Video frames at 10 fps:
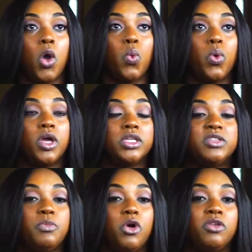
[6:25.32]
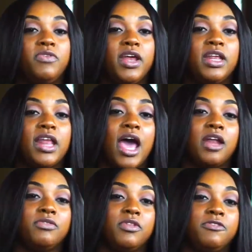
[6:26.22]
was motivated
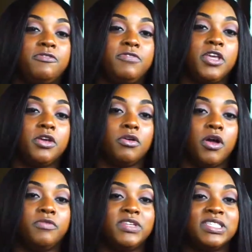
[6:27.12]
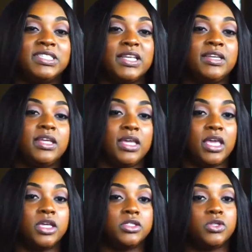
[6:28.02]
out of the fear of descending
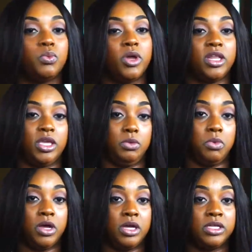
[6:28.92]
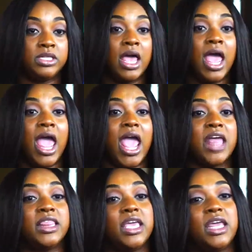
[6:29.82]
into what he was,
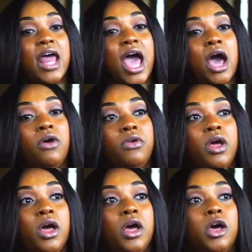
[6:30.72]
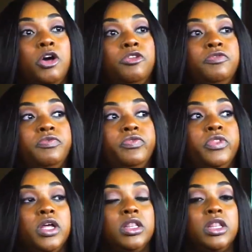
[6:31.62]
and then out of
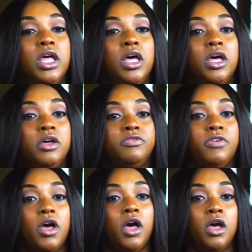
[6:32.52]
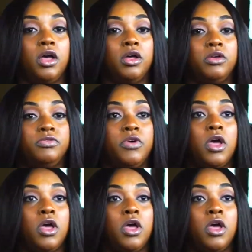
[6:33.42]
the love of